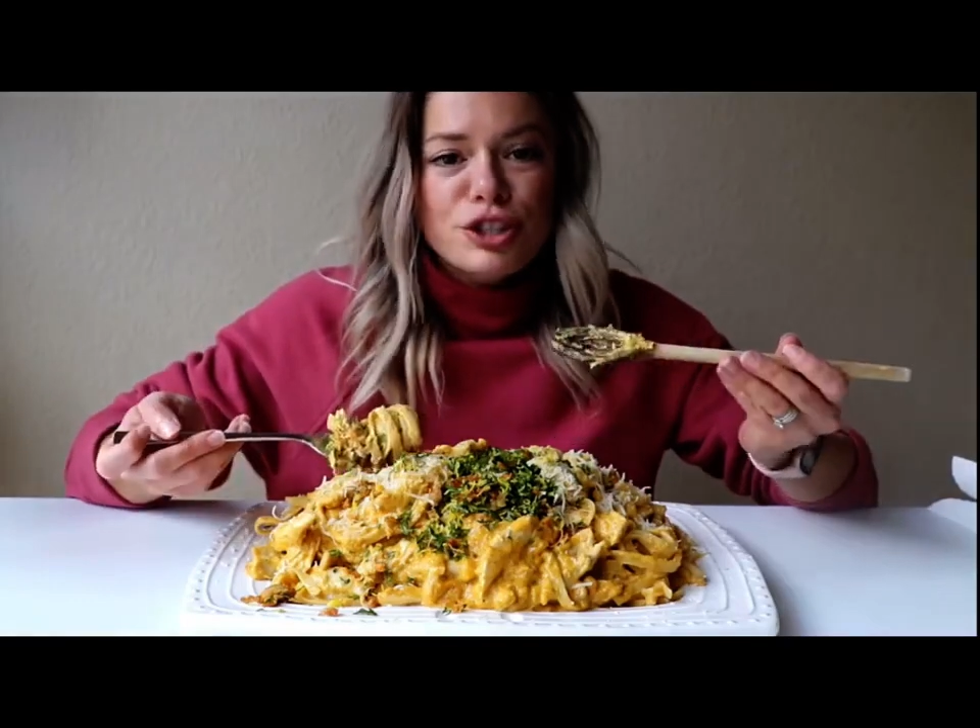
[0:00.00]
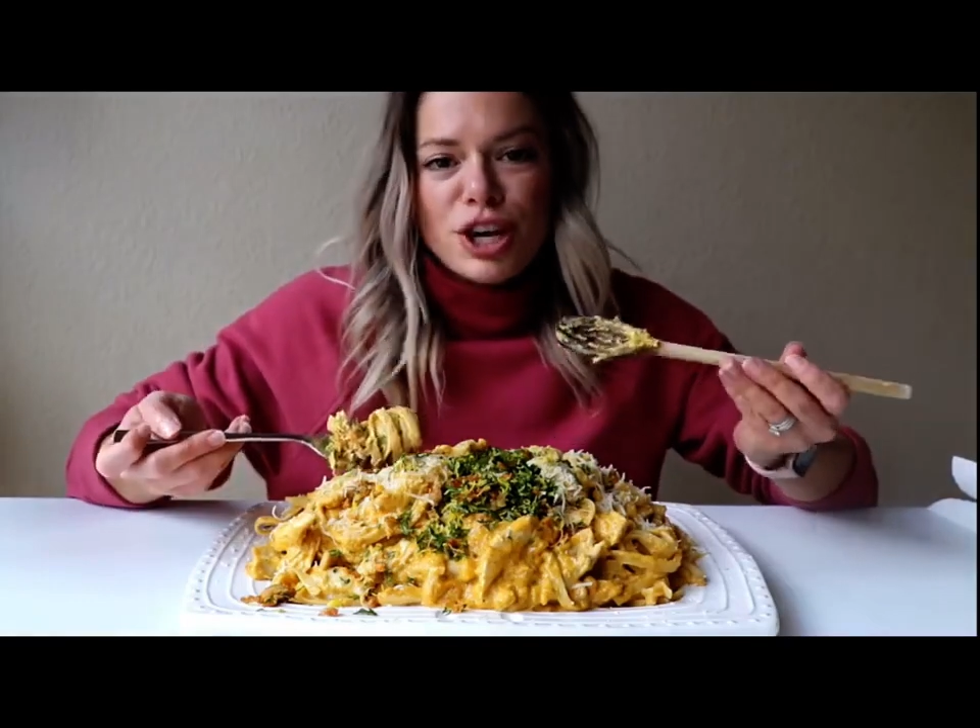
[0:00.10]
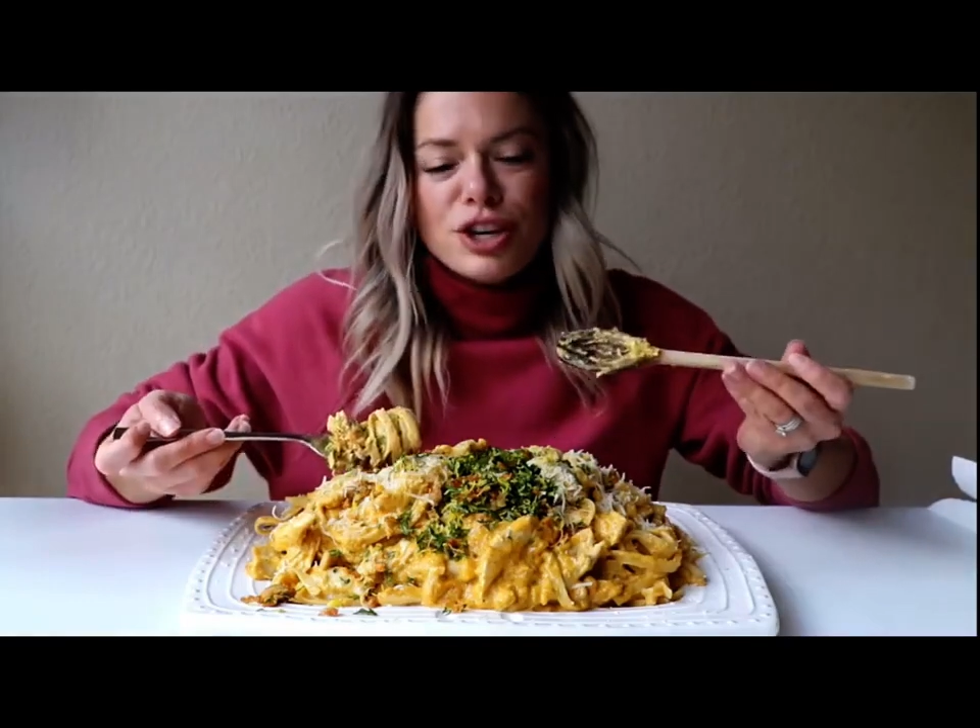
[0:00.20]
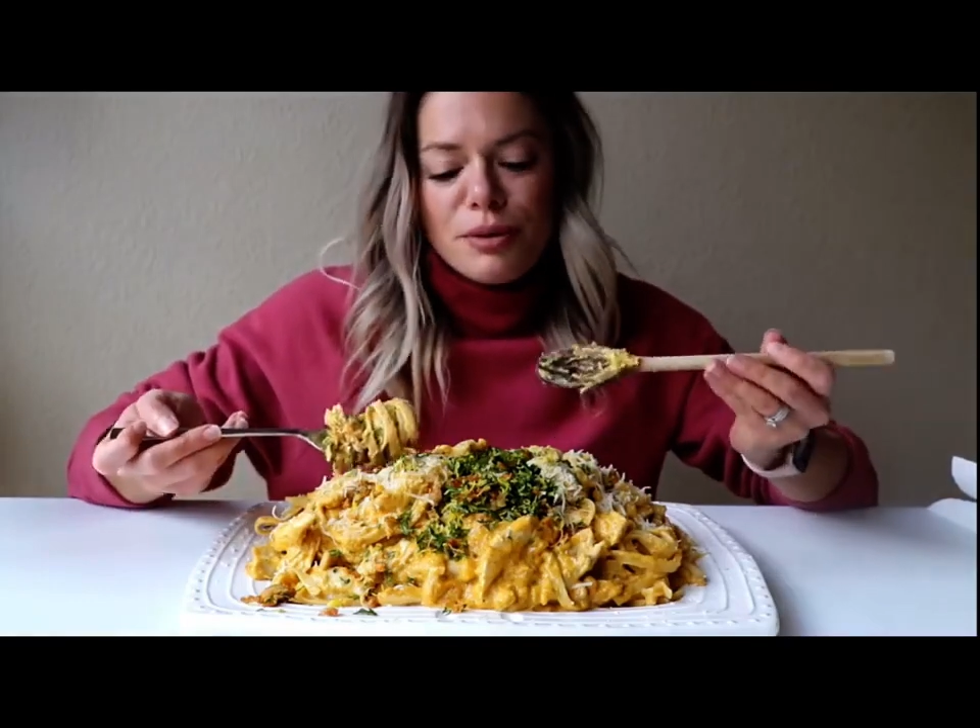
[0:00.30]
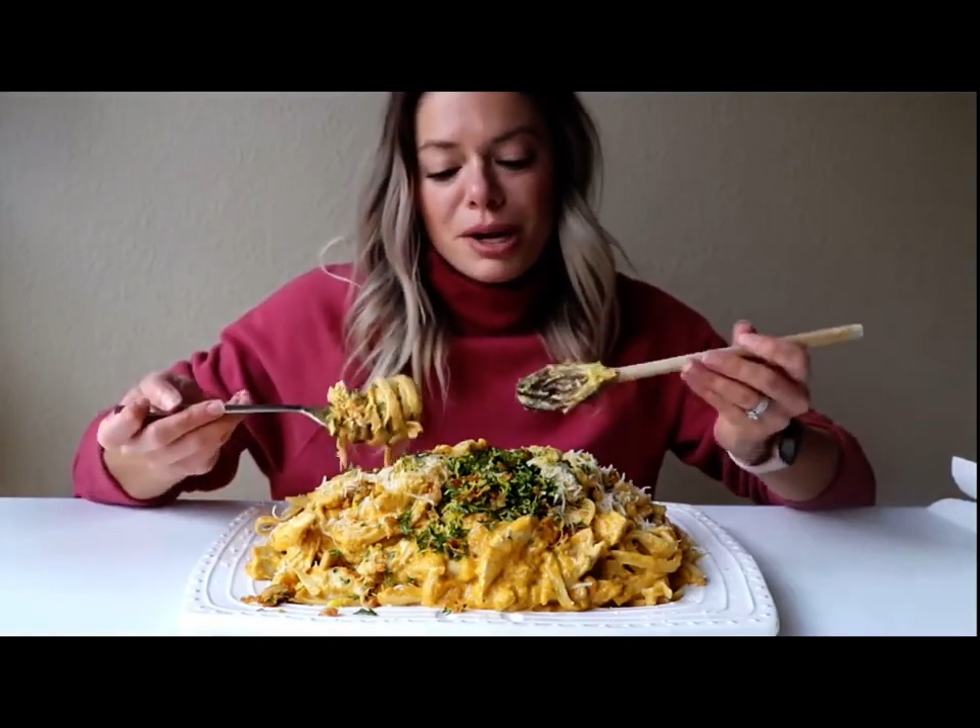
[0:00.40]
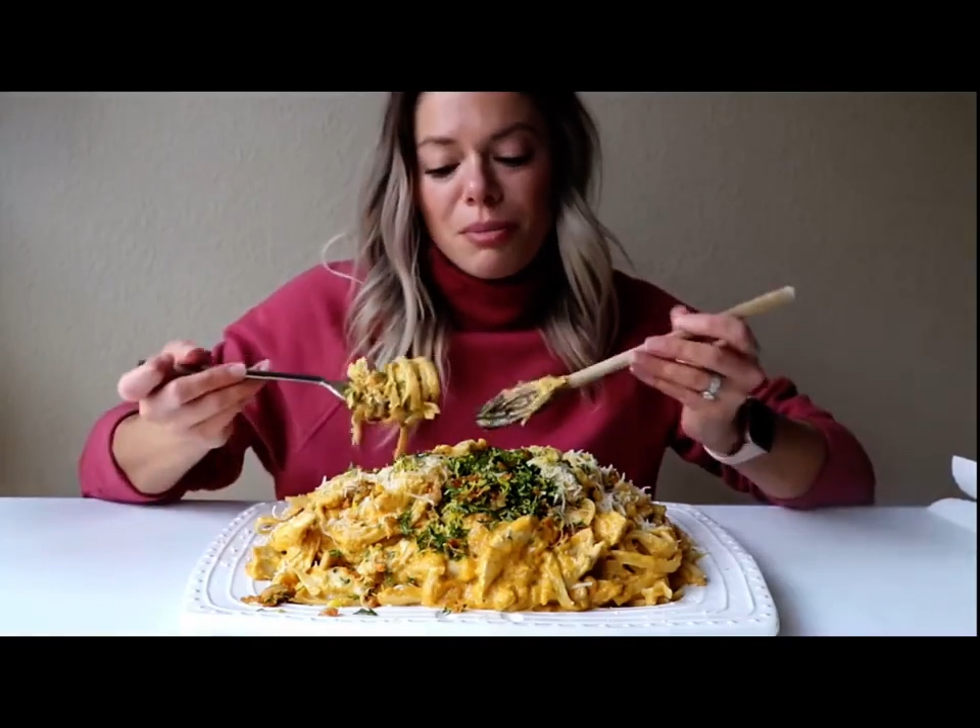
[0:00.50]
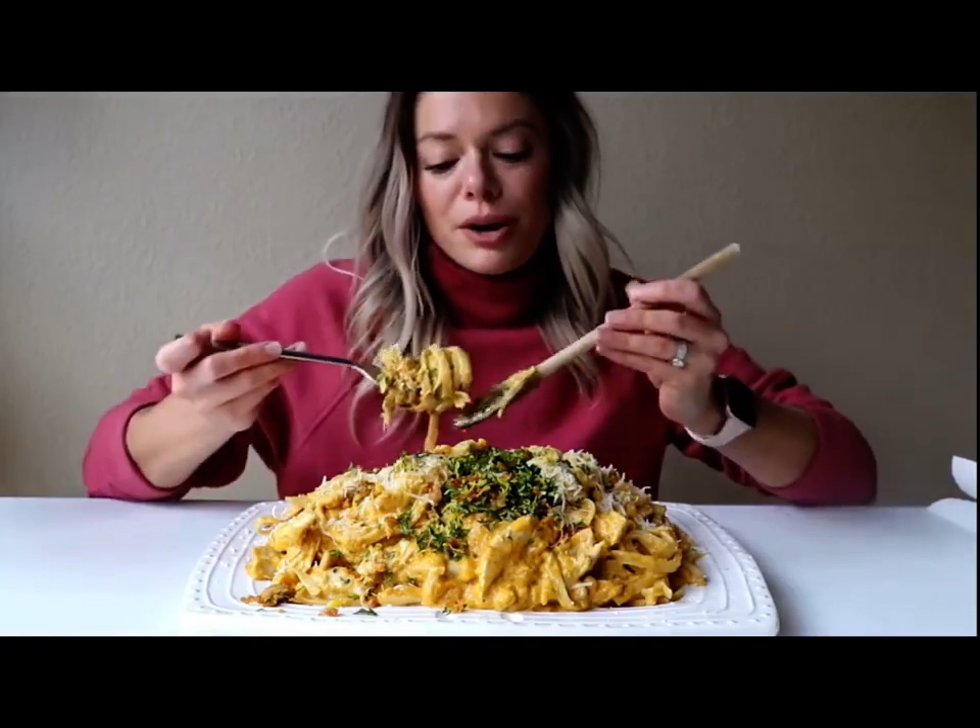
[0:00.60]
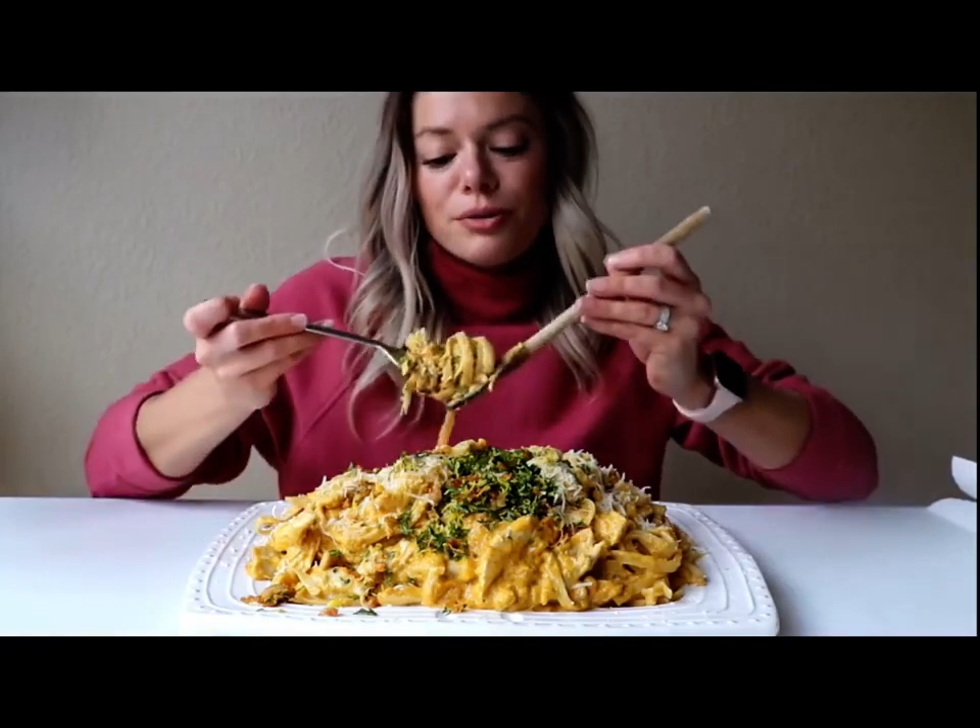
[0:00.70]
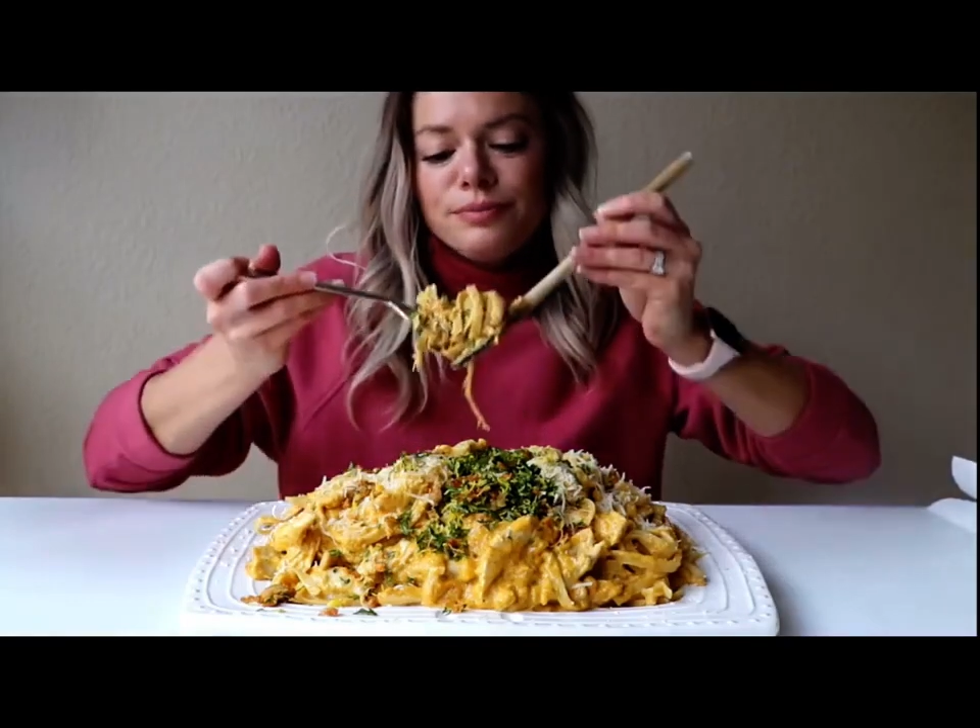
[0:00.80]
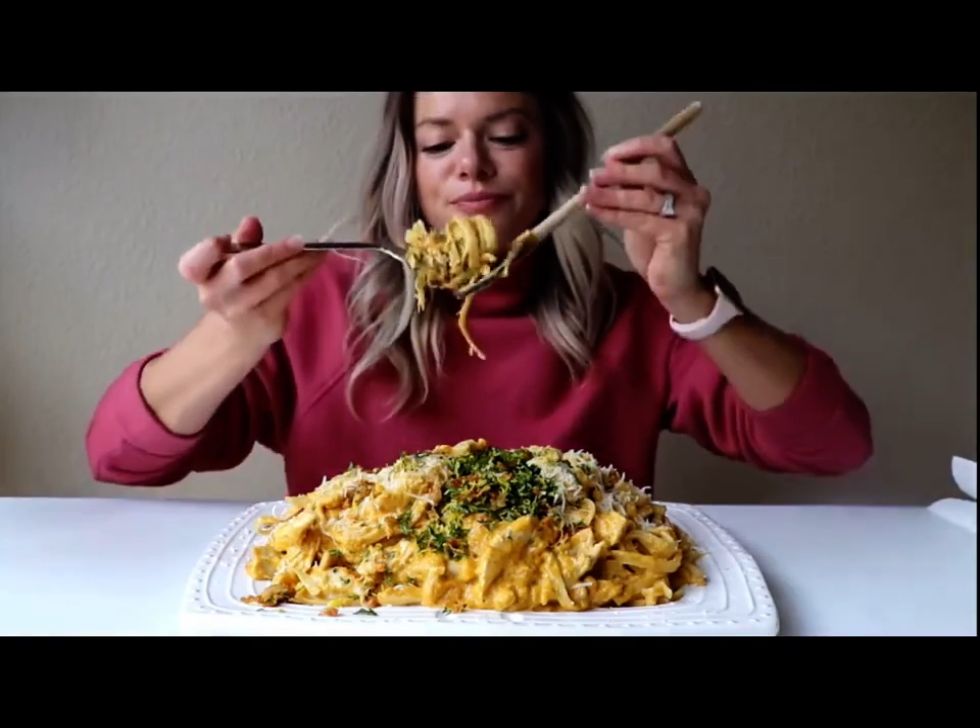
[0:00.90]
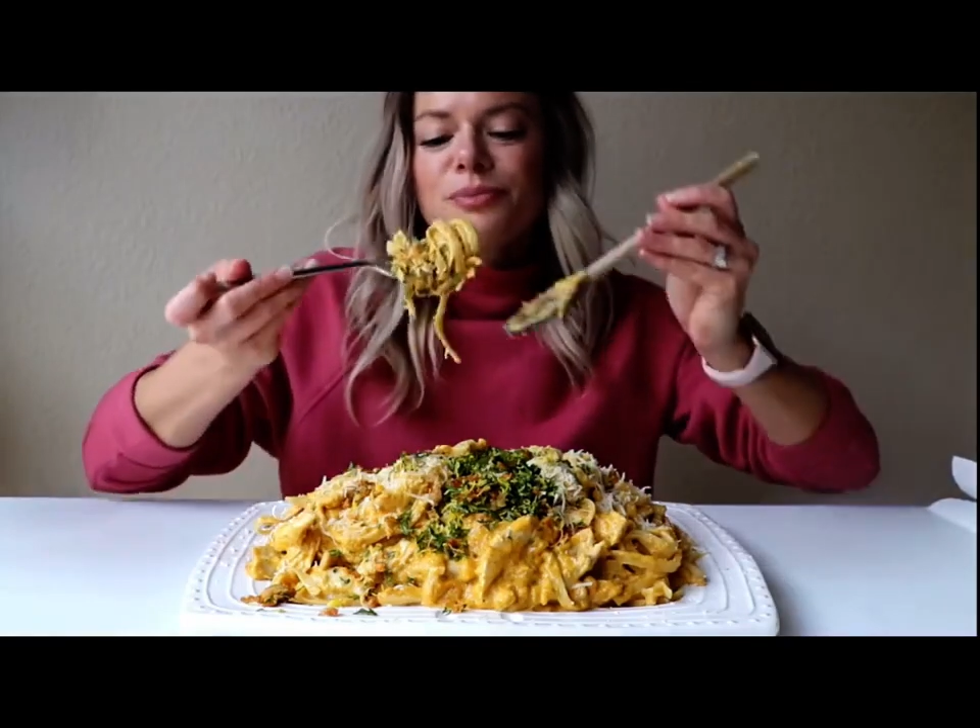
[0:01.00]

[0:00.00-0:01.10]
change it or make it my own.